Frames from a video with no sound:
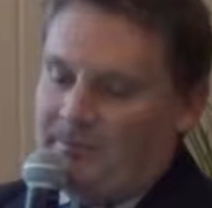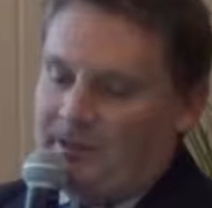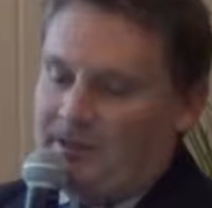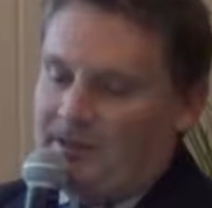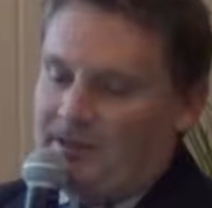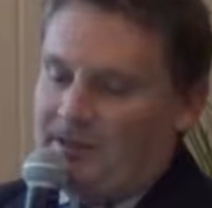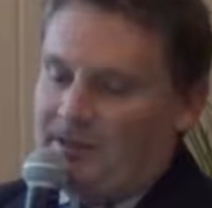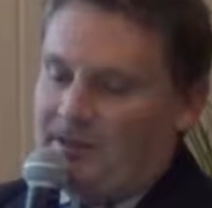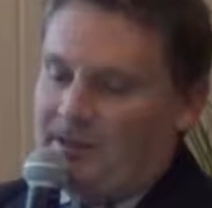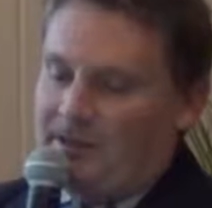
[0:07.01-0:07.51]

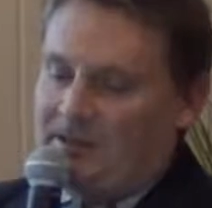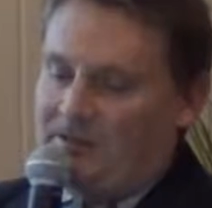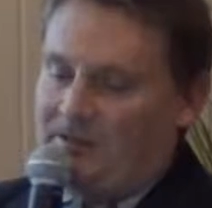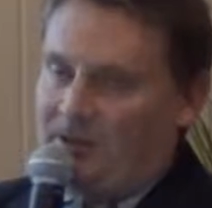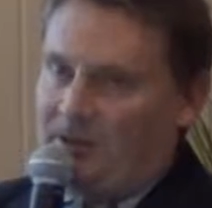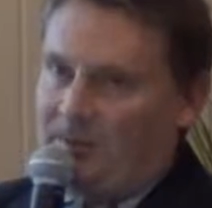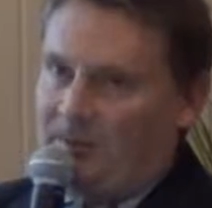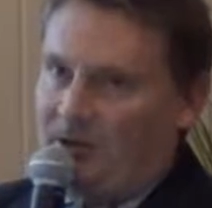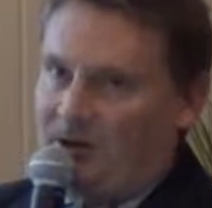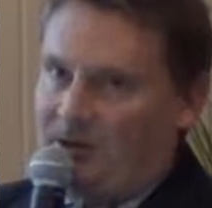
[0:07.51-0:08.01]
So that's for
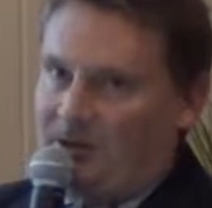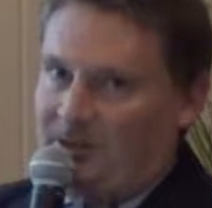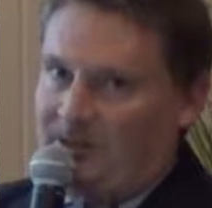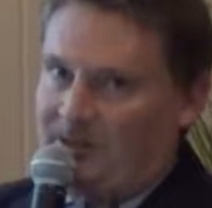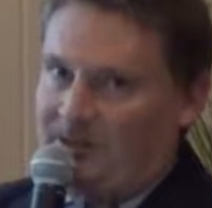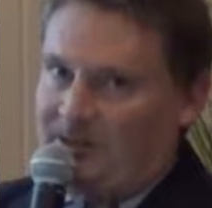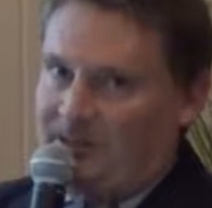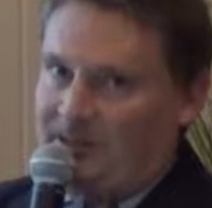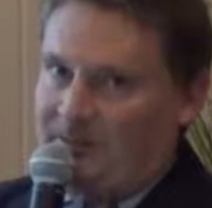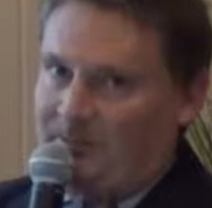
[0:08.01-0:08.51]
the
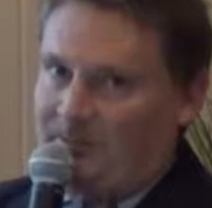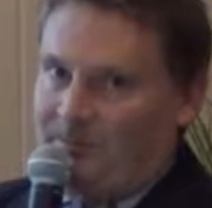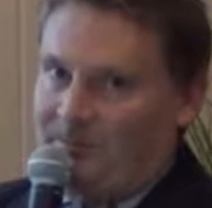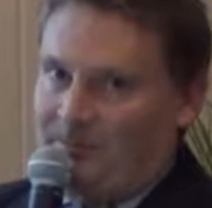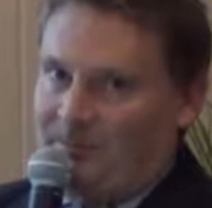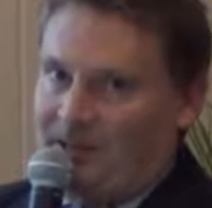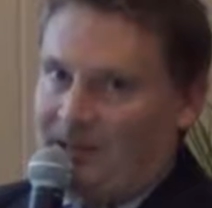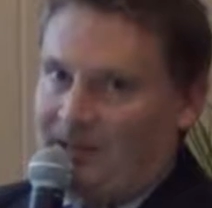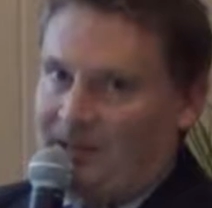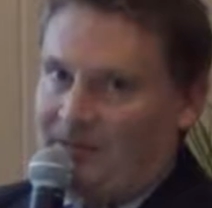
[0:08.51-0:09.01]
policy
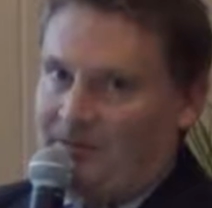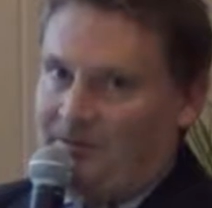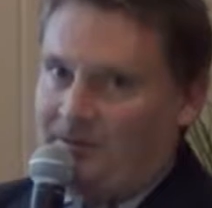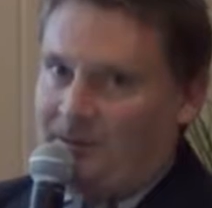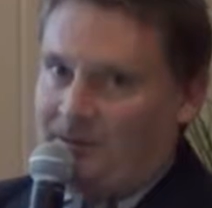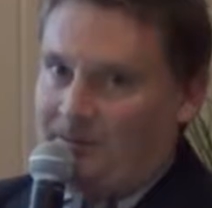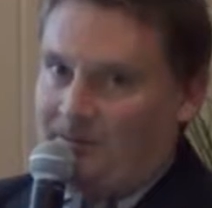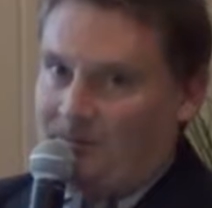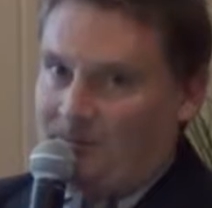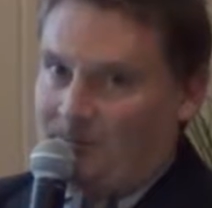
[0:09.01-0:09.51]
part
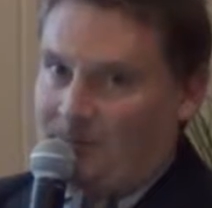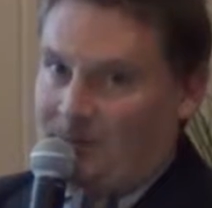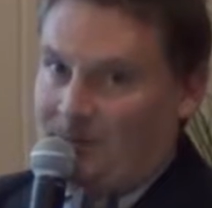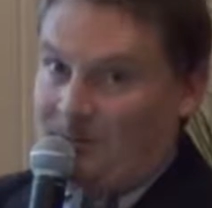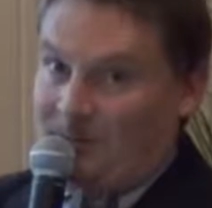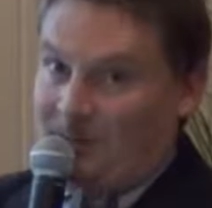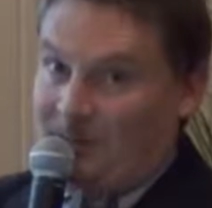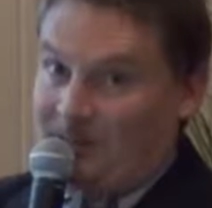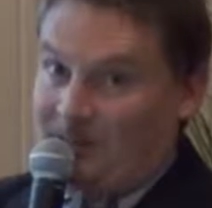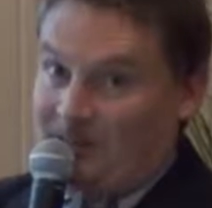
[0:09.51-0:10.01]
of
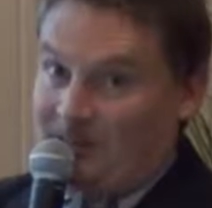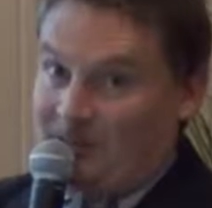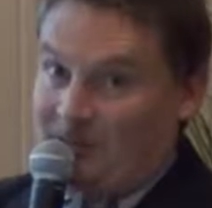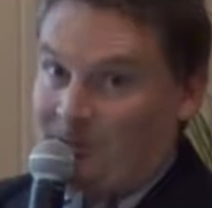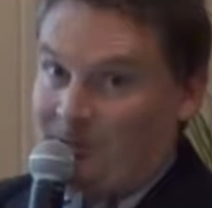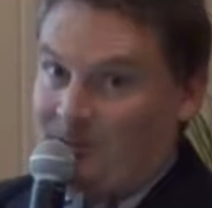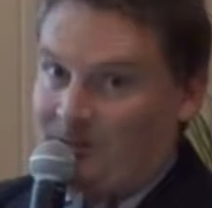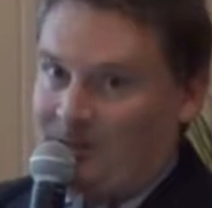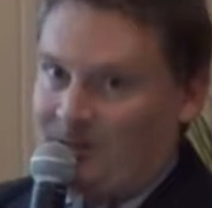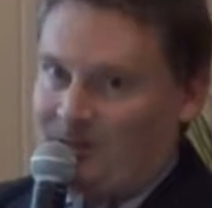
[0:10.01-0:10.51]
the
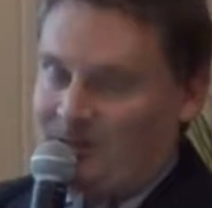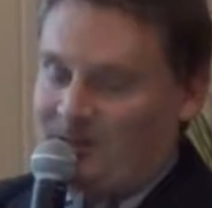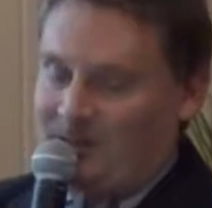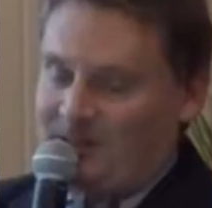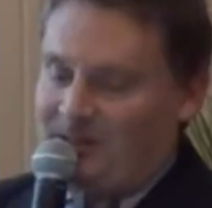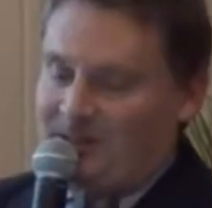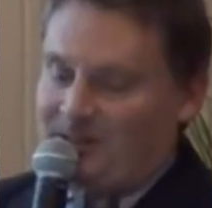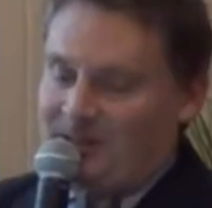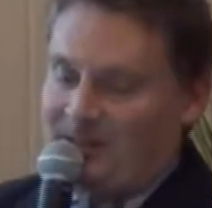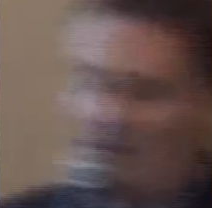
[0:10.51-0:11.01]
monetary policy, and